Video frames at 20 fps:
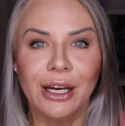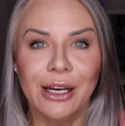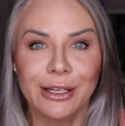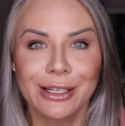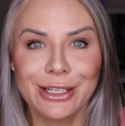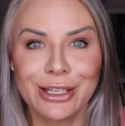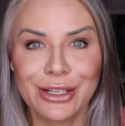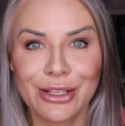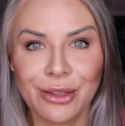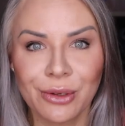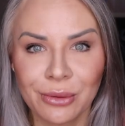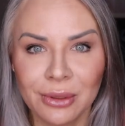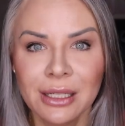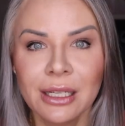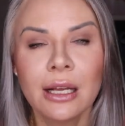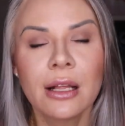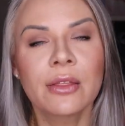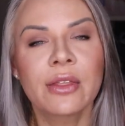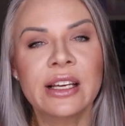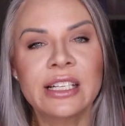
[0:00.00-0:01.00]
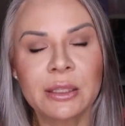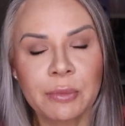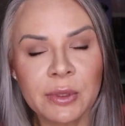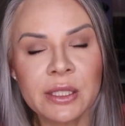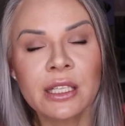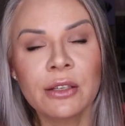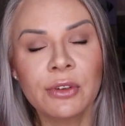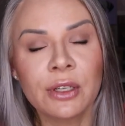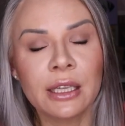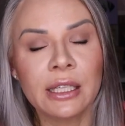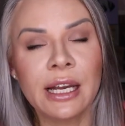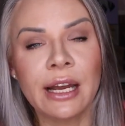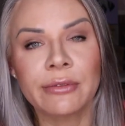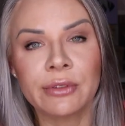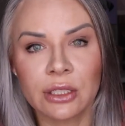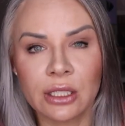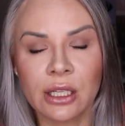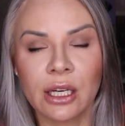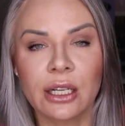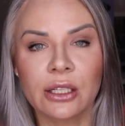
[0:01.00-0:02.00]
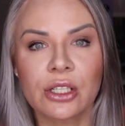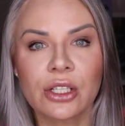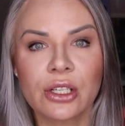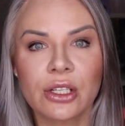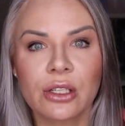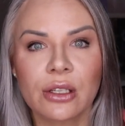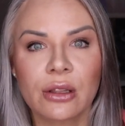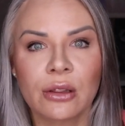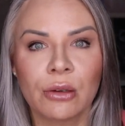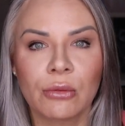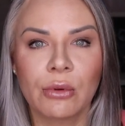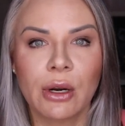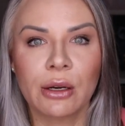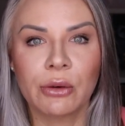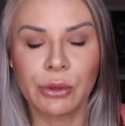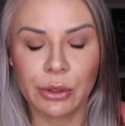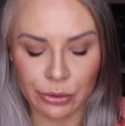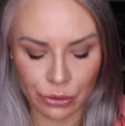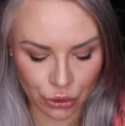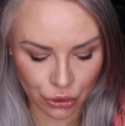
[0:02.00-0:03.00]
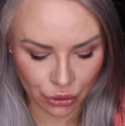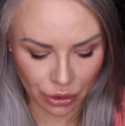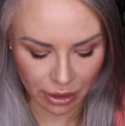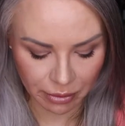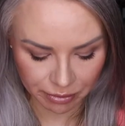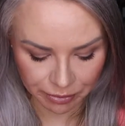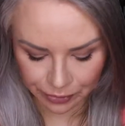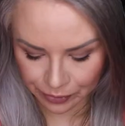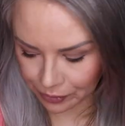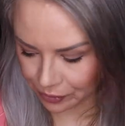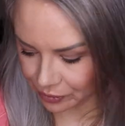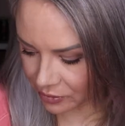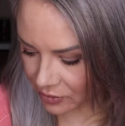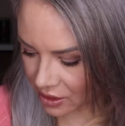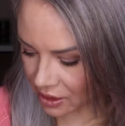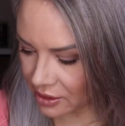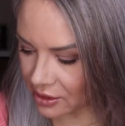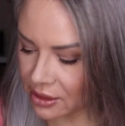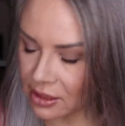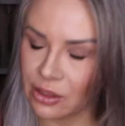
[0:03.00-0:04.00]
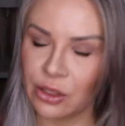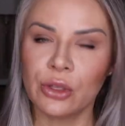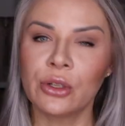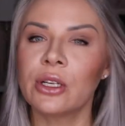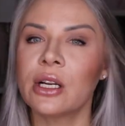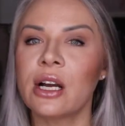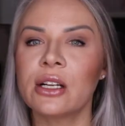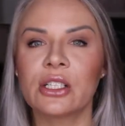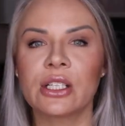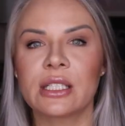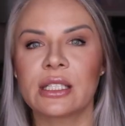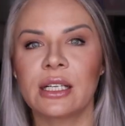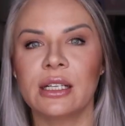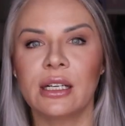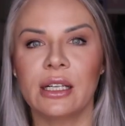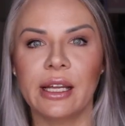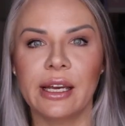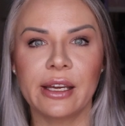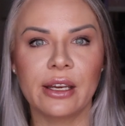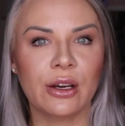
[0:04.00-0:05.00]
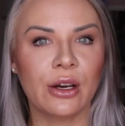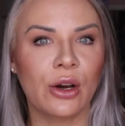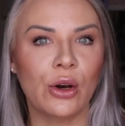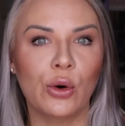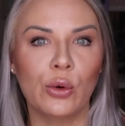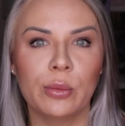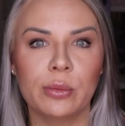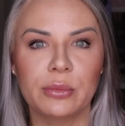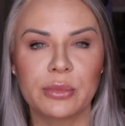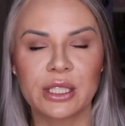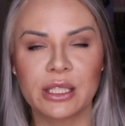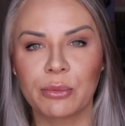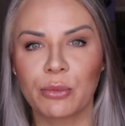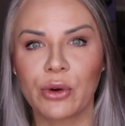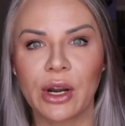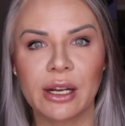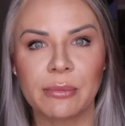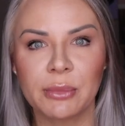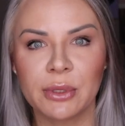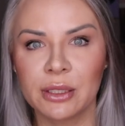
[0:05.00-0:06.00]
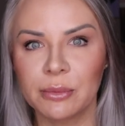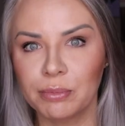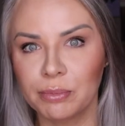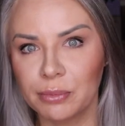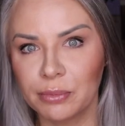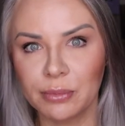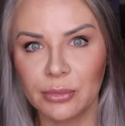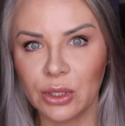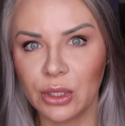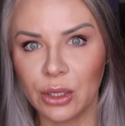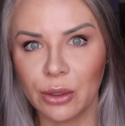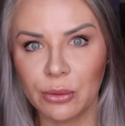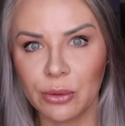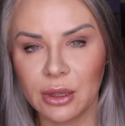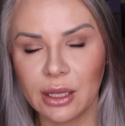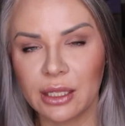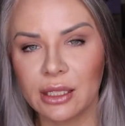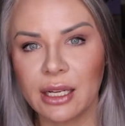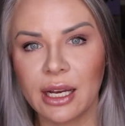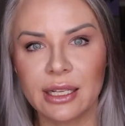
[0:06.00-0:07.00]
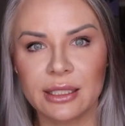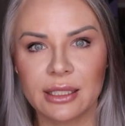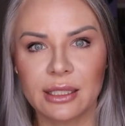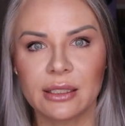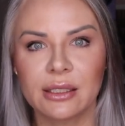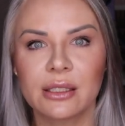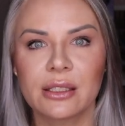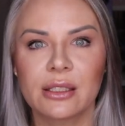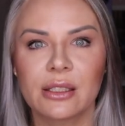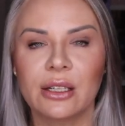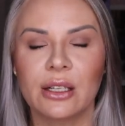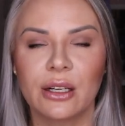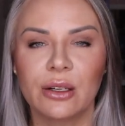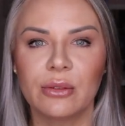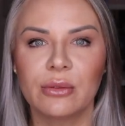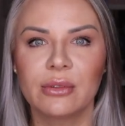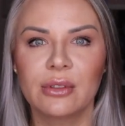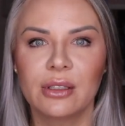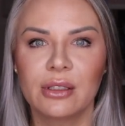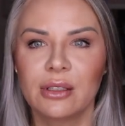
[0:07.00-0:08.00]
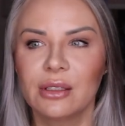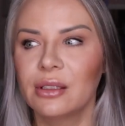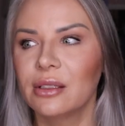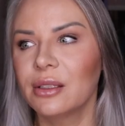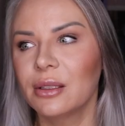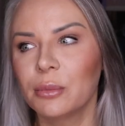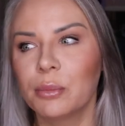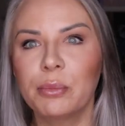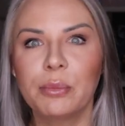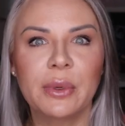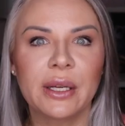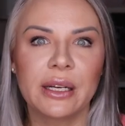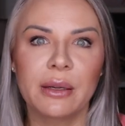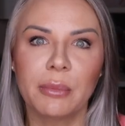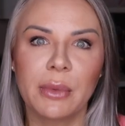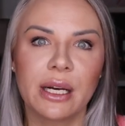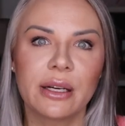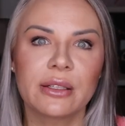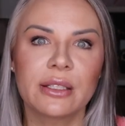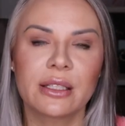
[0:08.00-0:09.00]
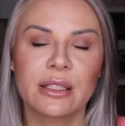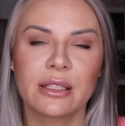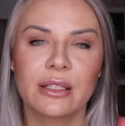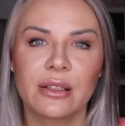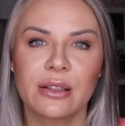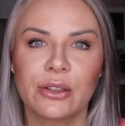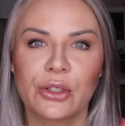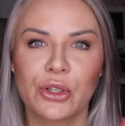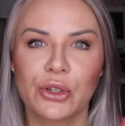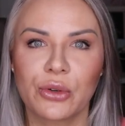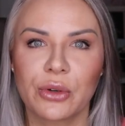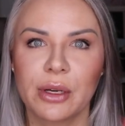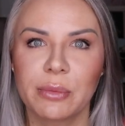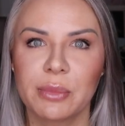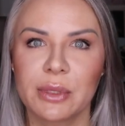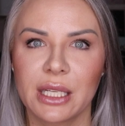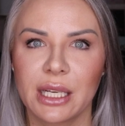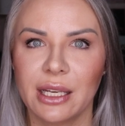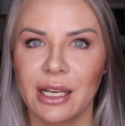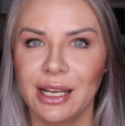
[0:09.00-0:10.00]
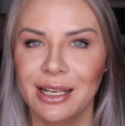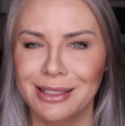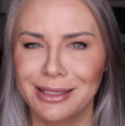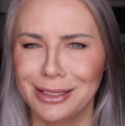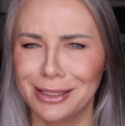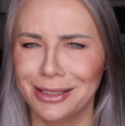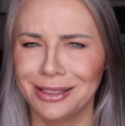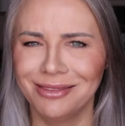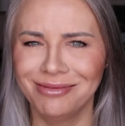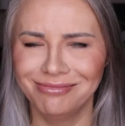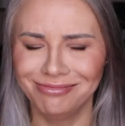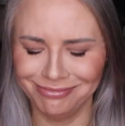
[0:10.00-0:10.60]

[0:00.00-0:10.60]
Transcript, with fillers: touched them. They specifically have to touch the rock rose shrub because you're not just gonna like comb some random goat that hasn't, you know, been amongst the shrubs, I guess.